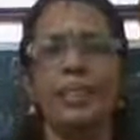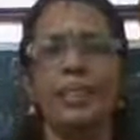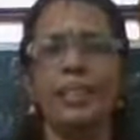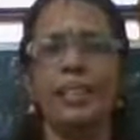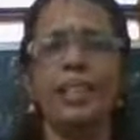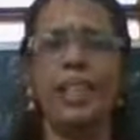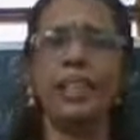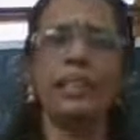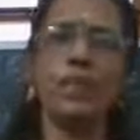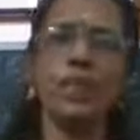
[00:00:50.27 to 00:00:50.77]

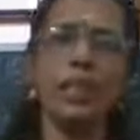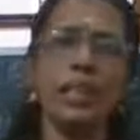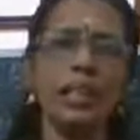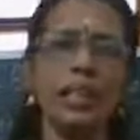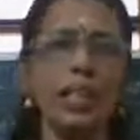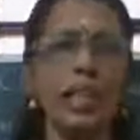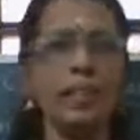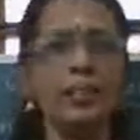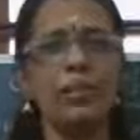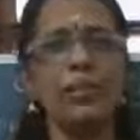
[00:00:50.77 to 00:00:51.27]
And naturally
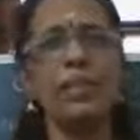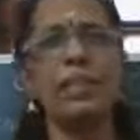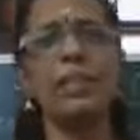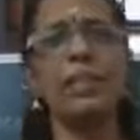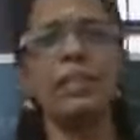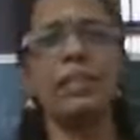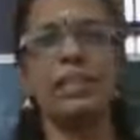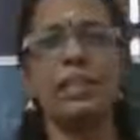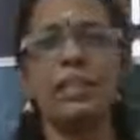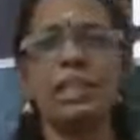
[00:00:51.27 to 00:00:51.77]
that
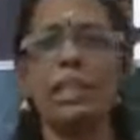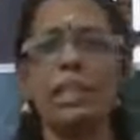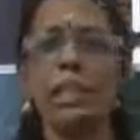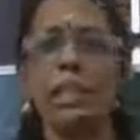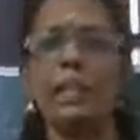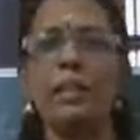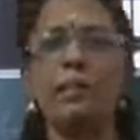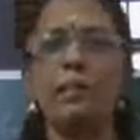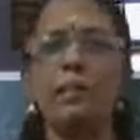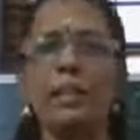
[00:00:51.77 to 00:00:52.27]
is
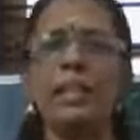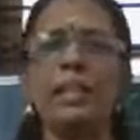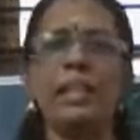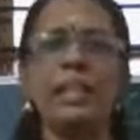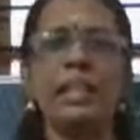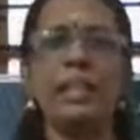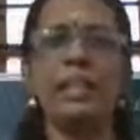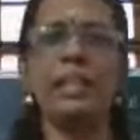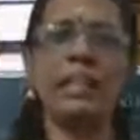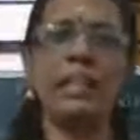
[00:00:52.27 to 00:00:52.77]
taking place
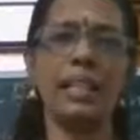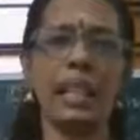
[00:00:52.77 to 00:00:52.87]
in